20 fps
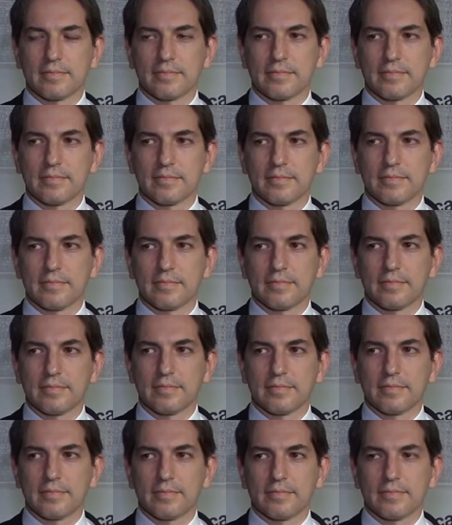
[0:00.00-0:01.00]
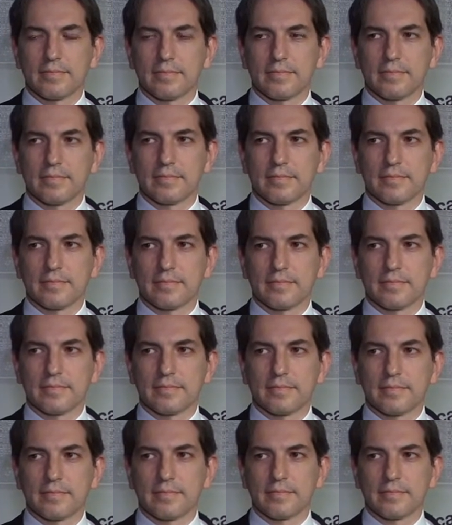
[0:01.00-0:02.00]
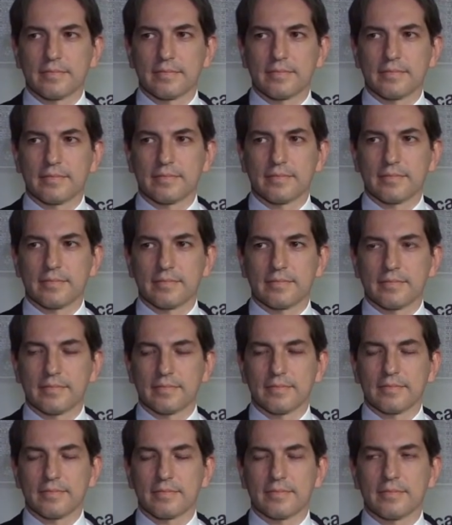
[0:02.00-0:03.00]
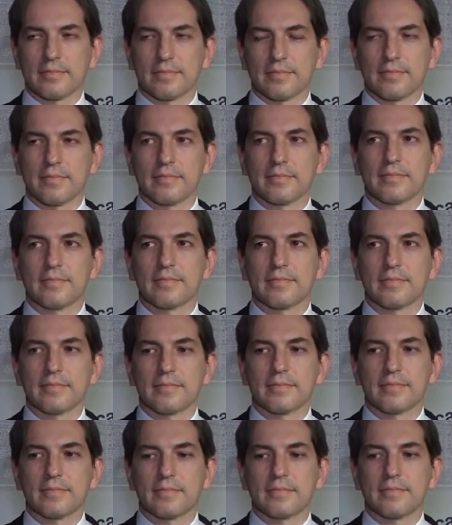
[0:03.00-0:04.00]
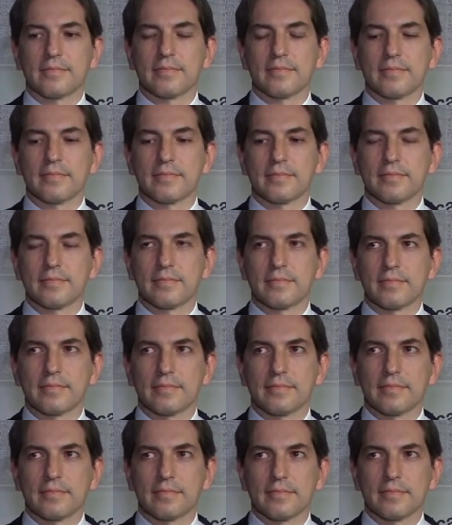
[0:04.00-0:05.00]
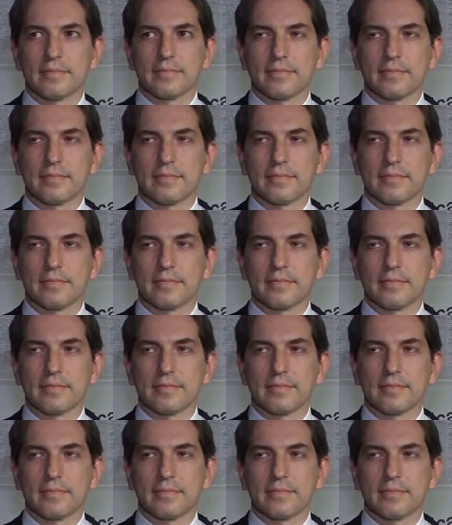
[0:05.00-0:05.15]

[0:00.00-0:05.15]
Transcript: [no speech]